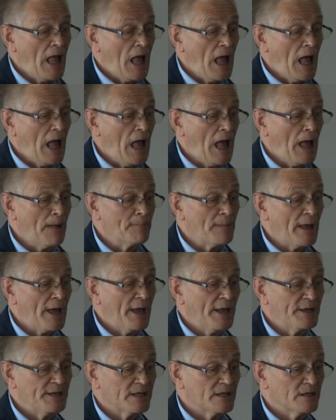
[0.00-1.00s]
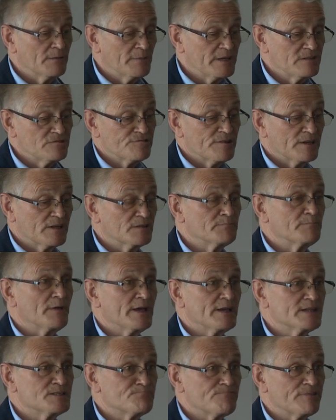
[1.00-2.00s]
and it can be triggered
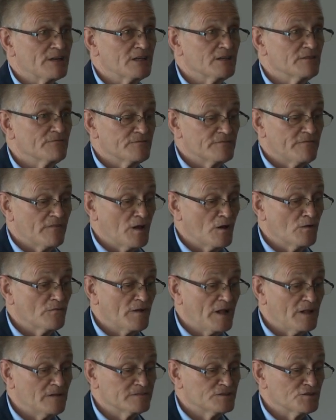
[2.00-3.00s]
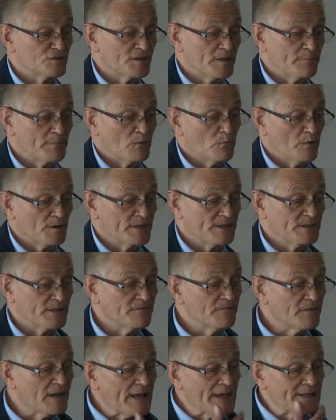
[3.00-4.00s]
by a sprinkler flow valve should there be one in the
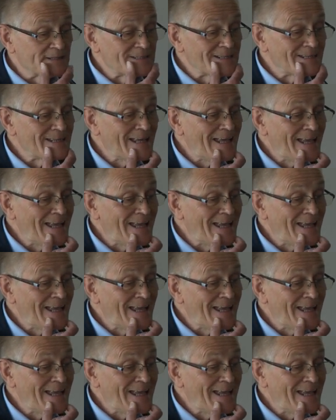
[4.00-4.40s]
flat.